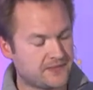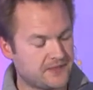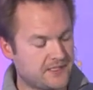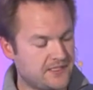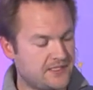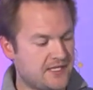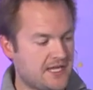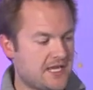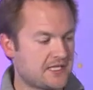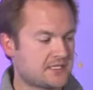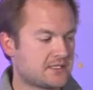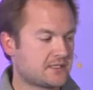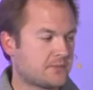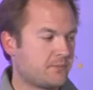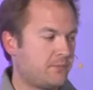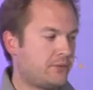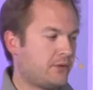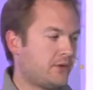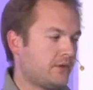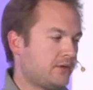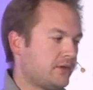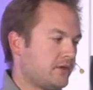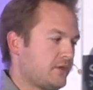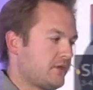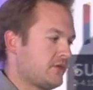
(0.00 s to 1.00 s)
the Nest
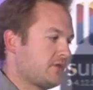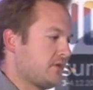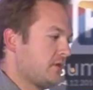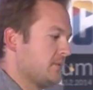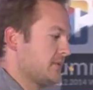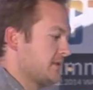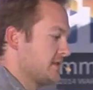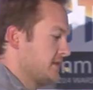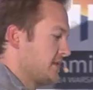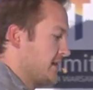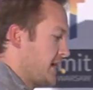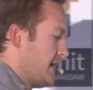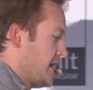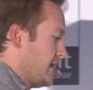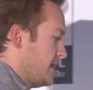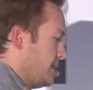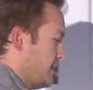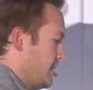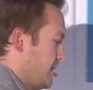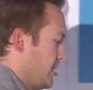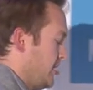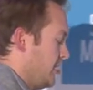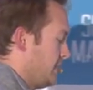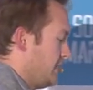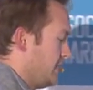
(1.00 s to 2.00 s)
put the thermostat
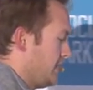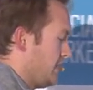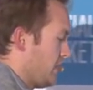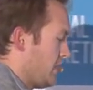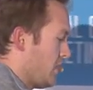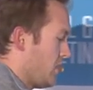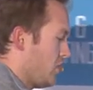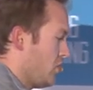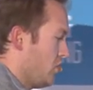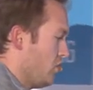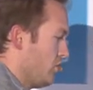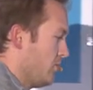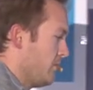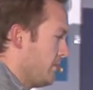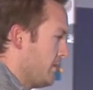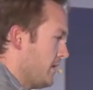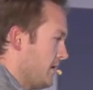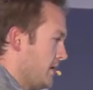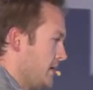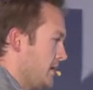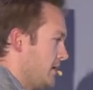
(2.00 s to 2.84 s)
and home uh,